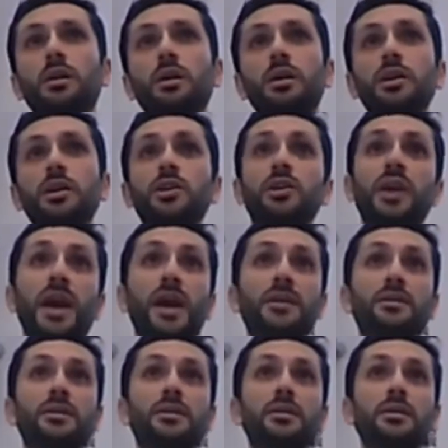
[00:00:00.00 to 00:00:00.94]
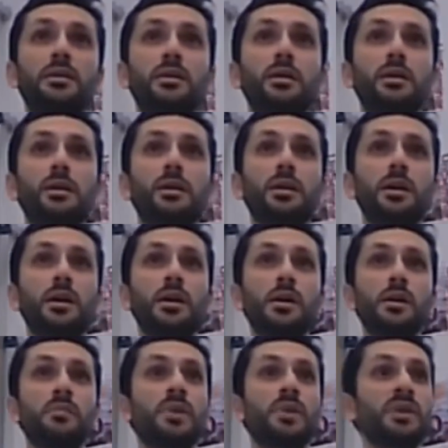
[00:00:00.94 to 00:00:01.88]
You can.
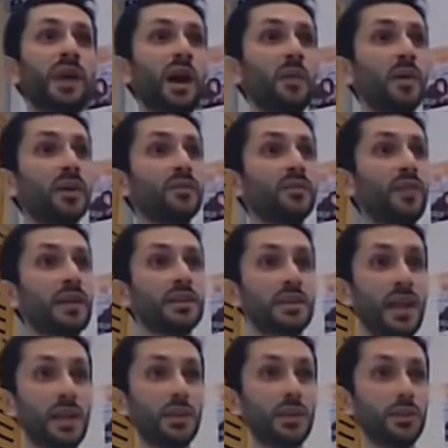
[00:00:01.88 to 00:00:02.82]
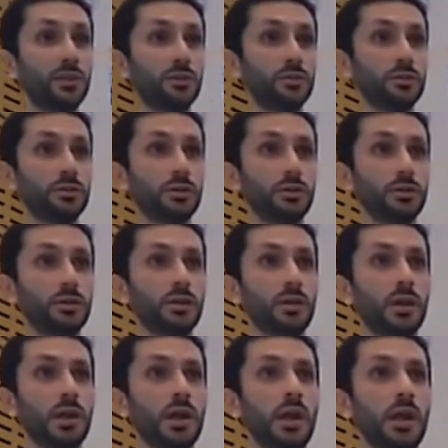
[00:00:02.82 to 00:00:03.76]
But how about if I tell you
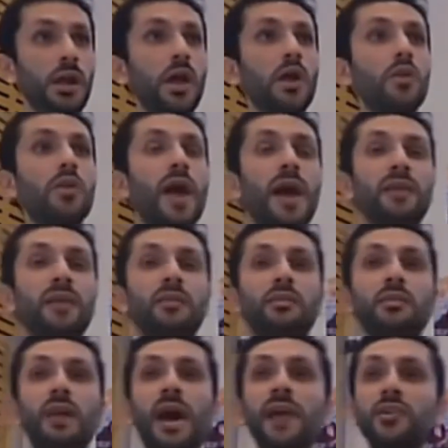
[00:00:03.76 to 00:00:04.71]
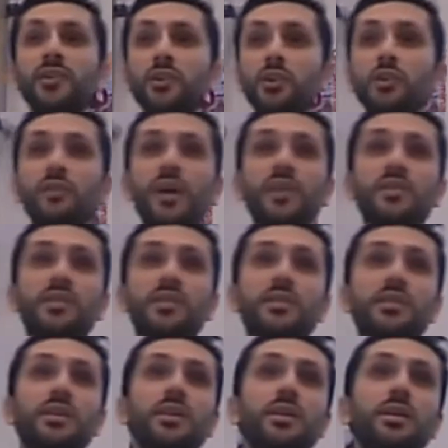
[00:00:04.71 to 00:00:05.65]
that at
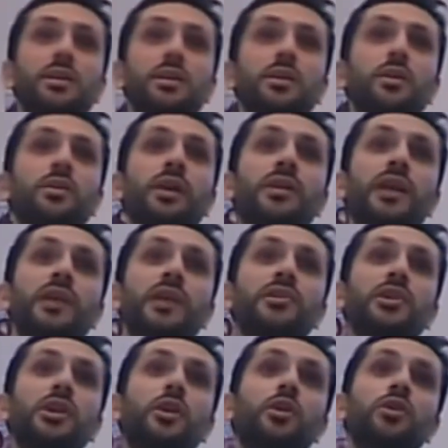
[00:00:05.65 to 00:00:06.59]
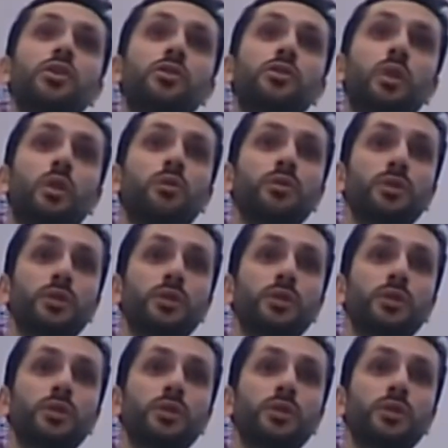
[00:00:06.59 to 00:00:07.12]
university you're not actually on your own?